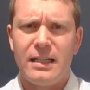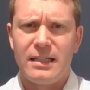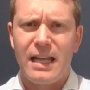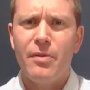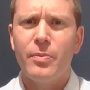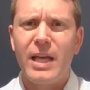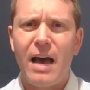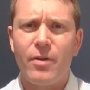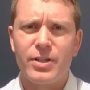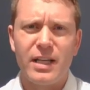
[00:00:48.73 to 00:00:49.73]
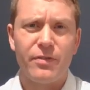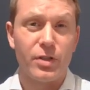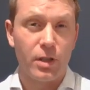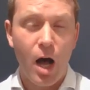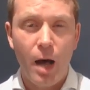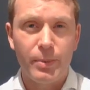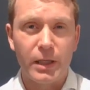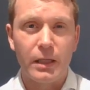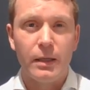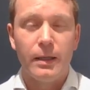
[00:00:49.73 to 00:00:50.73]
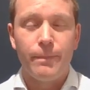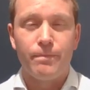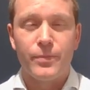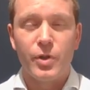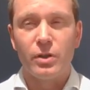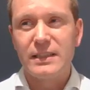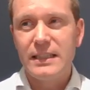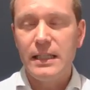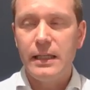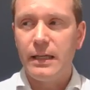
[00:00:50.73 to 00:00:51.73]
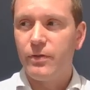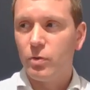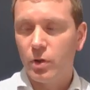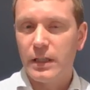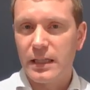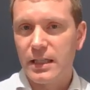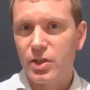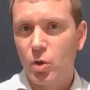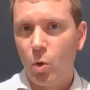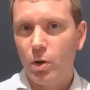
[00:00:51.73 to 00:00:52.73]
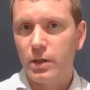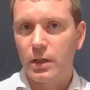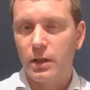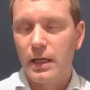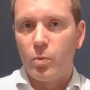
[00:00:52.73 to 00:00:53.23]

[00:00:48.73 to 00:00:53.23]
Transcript: Now that we have ourselves a copy, you'll see if you look in this corner,